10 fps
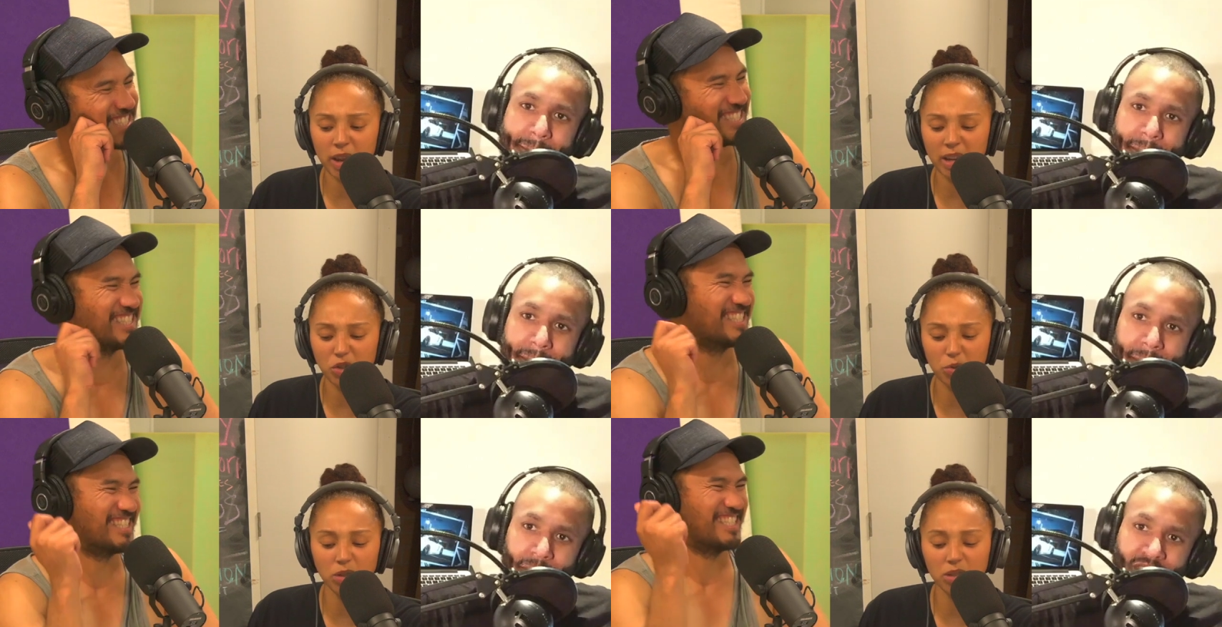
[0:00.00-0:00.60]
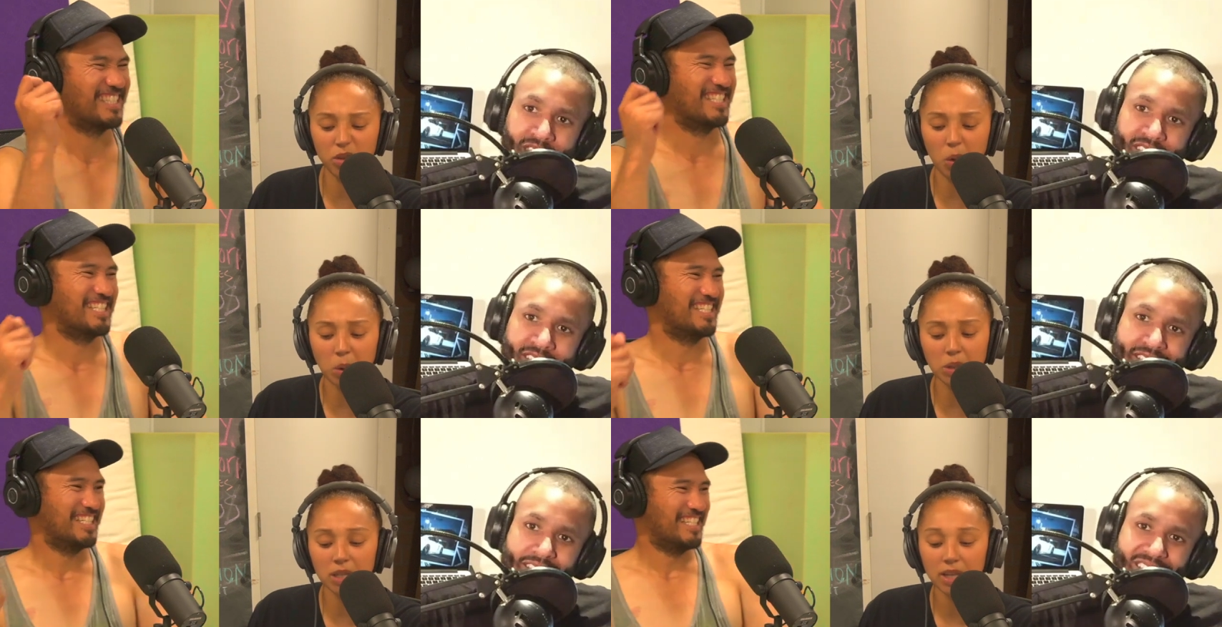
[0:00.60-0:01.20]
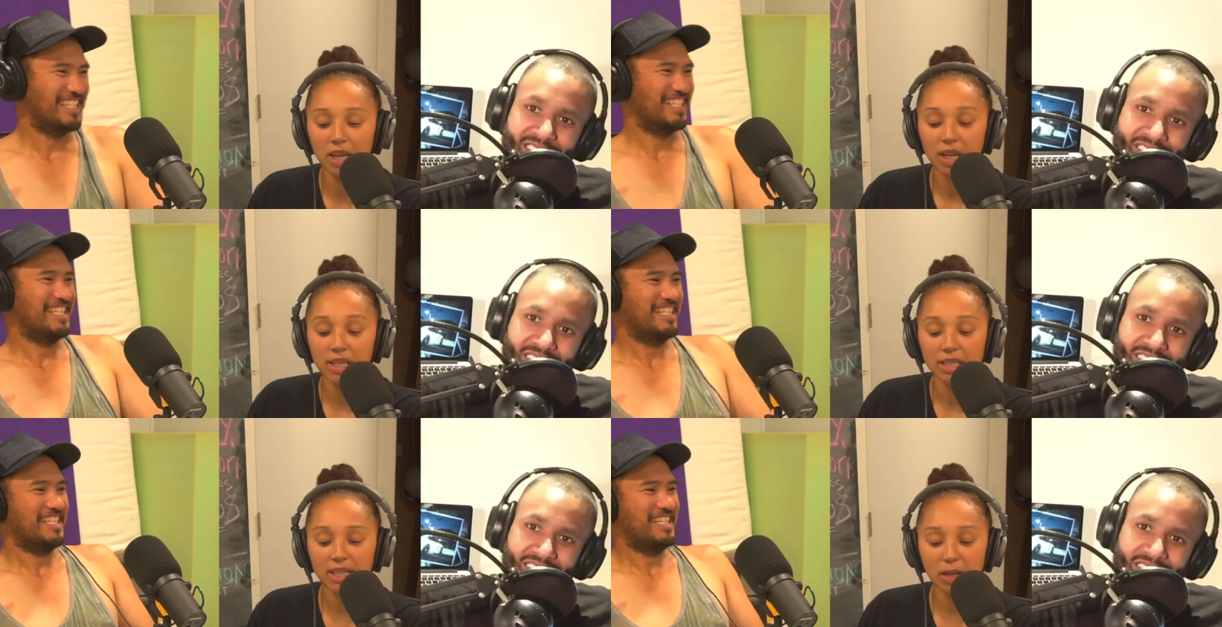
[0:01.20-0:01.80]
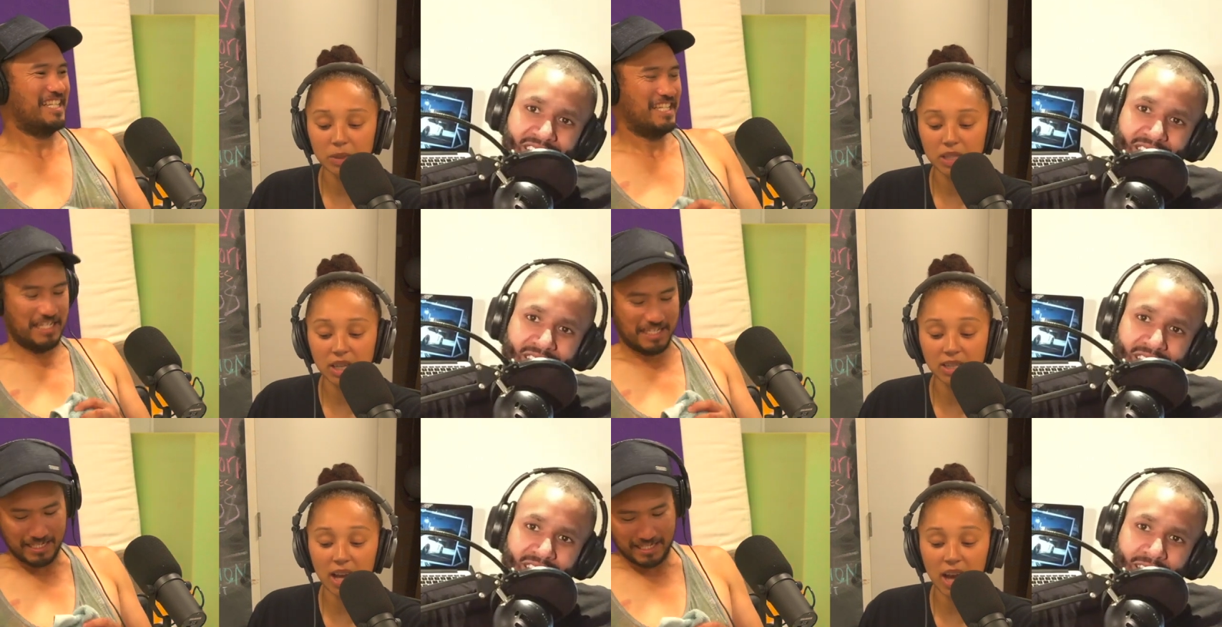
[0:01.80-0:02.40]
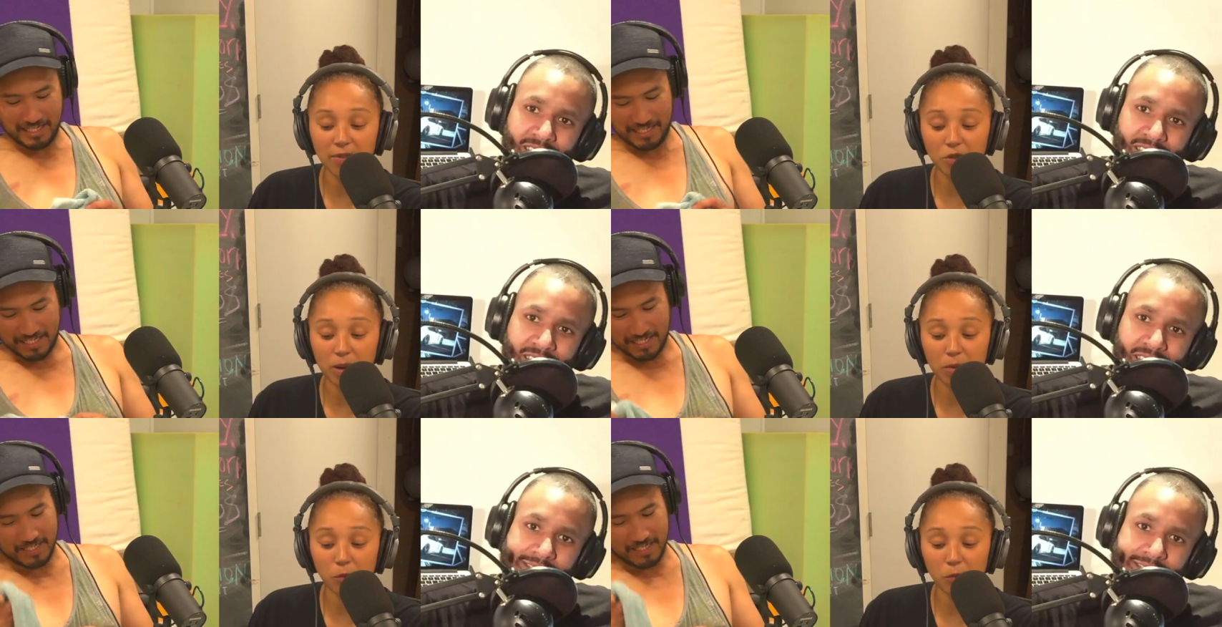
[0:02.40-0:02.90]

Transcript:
Speaker 1: natron salt. Step six: after about